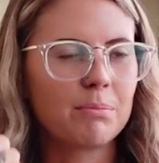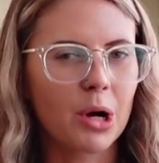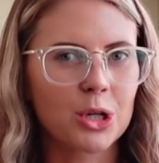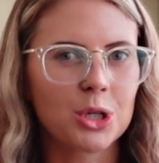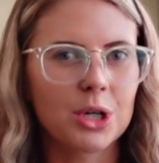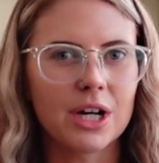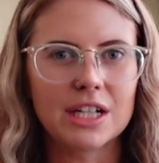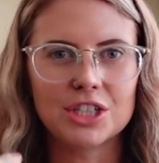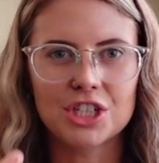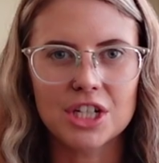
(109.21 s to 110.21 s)
butter
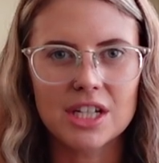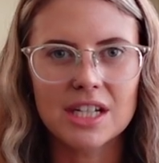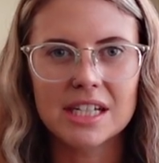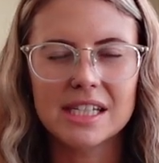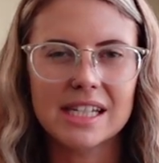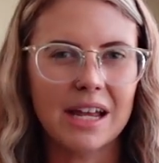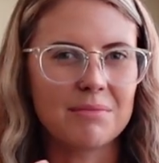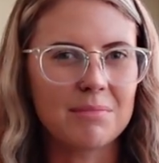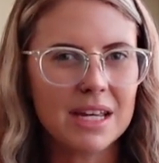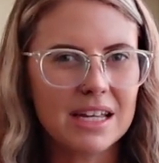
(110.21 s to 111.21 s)
and cheese
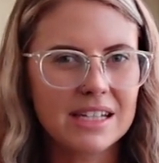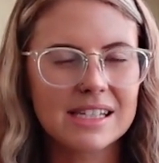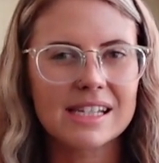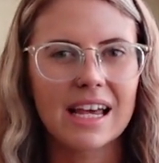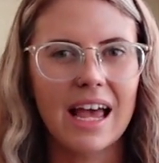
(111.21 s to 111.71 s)
and meat,